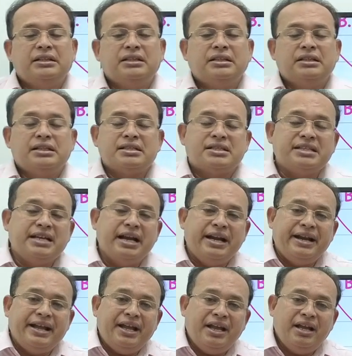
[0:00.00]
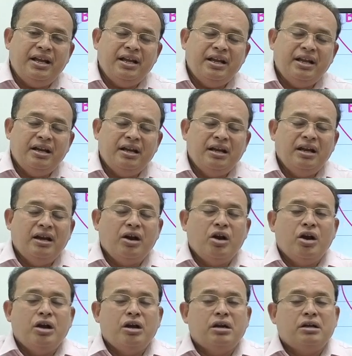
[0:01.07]
C and D
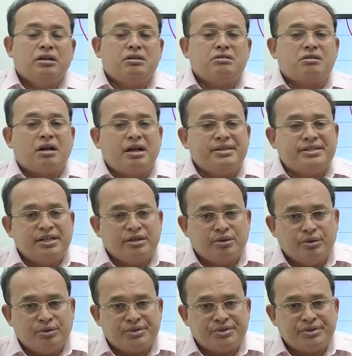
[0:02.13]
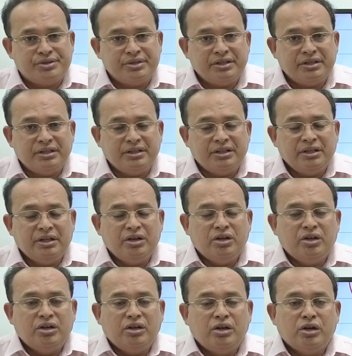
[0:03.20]
transit goods.
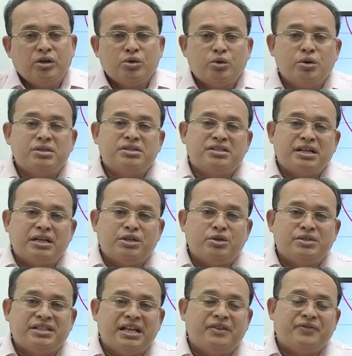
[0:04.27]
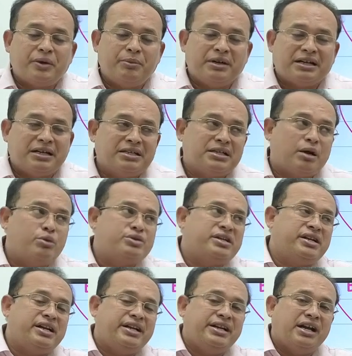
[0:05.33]
Goods set to sail from a country outside
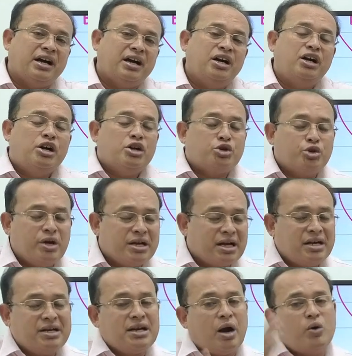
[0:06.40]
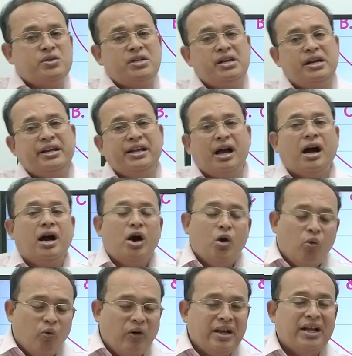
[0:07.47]
India to a country outside India
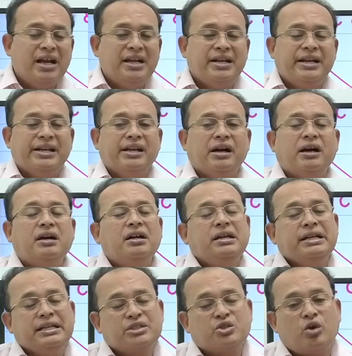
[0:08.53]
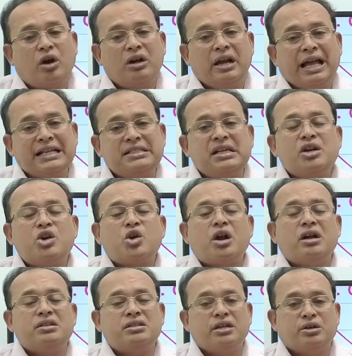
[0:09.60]
via India is called as
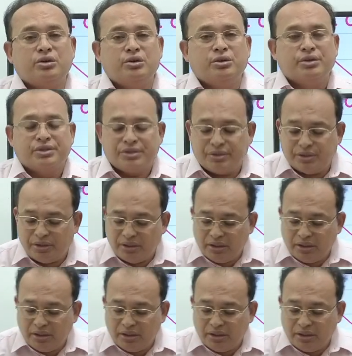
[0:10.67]
transit goods.